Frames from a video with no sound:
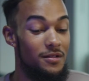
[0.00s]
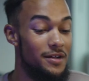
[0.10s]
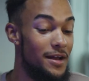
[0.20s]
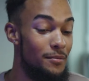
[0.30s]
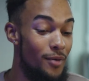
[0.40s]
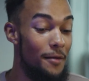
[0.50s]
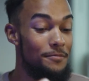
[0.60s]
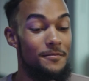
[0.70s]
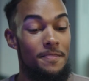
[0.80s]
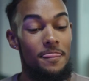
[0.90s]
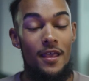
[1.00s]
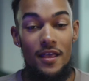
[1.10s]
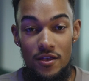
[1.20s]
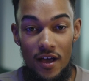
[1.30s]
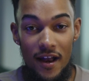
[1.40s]
I look at it. But
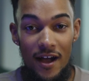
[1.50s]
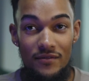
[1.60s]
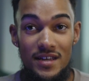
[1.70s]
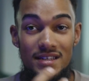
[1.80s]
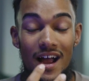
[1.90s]
you gotta have this.